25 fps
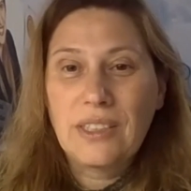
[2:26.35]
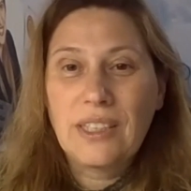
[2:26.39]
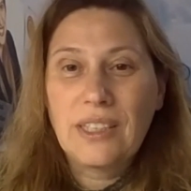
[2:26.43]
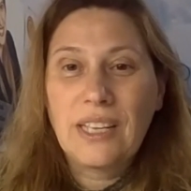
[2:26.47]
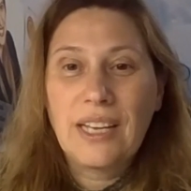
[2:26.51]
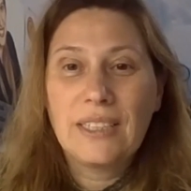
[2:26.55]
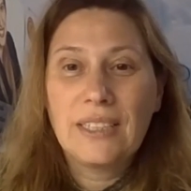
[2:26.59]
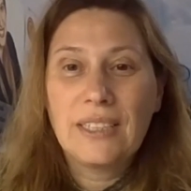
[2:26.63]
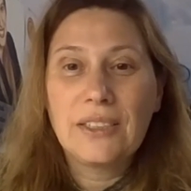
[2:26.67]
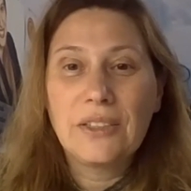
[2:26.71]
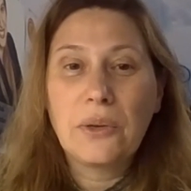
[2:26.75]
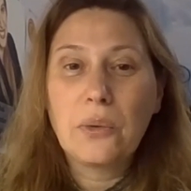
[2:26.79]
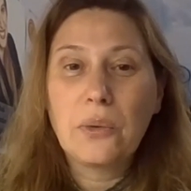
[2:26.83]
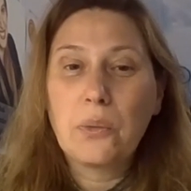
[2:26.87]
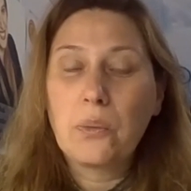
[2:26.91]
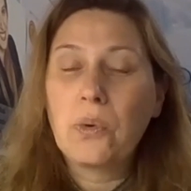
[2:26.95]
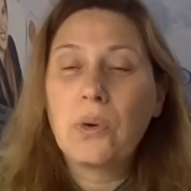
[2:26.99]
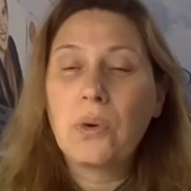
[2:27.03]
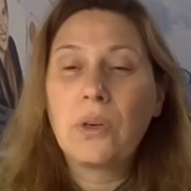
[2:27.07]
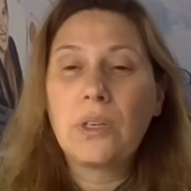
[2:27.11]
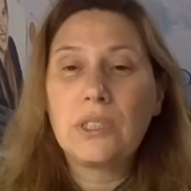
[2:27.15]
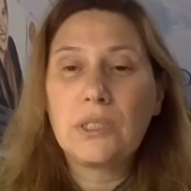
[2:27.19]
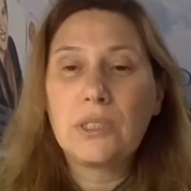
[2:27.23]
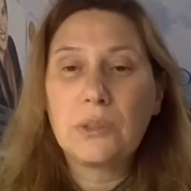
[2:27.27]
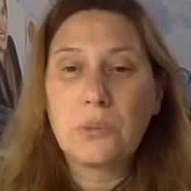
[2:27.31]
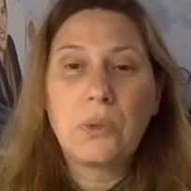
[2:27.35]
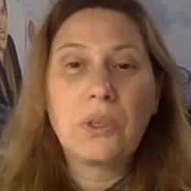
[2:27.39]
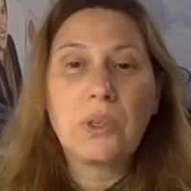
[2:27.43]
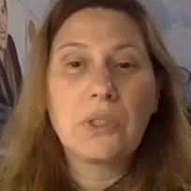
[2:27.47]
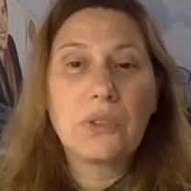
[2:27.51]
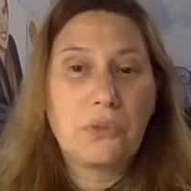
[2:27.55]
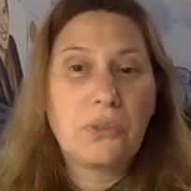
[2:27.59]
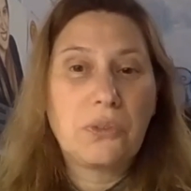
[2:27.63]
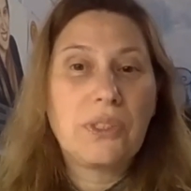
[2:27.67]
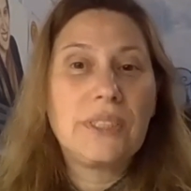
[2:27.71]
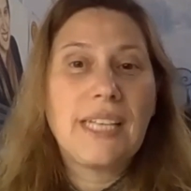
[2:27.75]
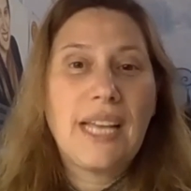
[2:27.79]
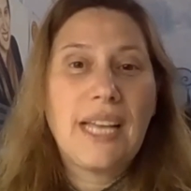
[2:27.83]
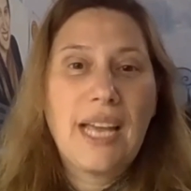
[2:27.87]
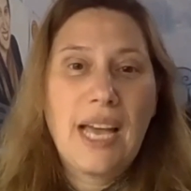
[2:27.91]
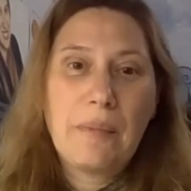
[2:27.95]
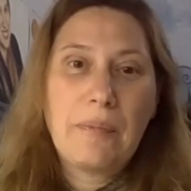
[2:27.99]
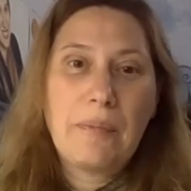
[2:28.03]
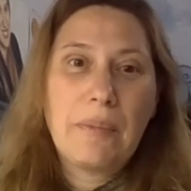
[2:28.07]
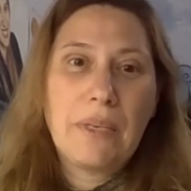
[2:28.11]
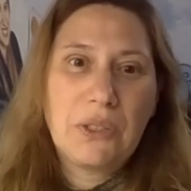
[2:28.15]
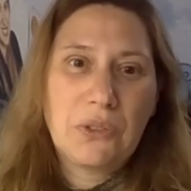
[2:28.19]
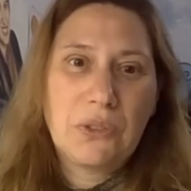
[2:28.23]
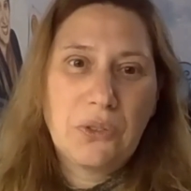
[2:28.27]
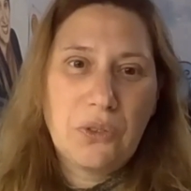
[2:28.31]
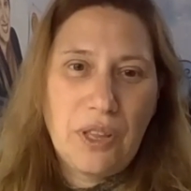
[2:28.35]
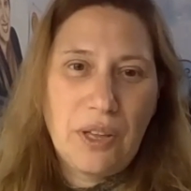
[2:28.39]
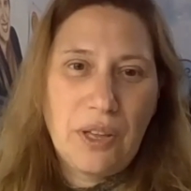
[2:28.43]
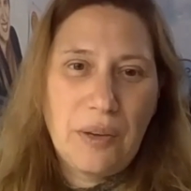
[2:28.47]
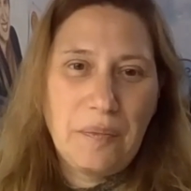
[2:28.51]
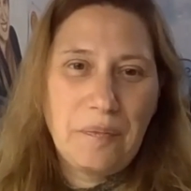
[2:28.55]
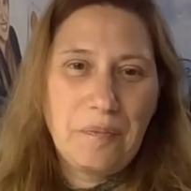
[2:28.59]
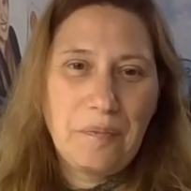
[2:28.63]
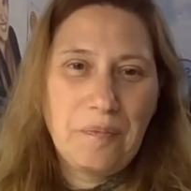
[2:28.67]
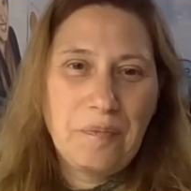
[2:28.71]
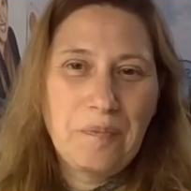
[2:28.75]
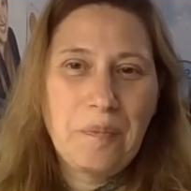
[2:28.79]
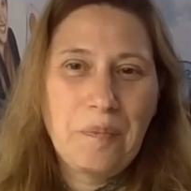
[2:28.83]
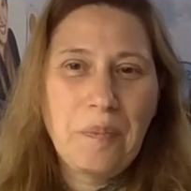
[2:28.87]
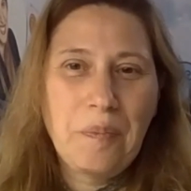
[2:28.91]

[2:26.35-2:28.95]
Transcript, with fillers: tell the world what really happened to them.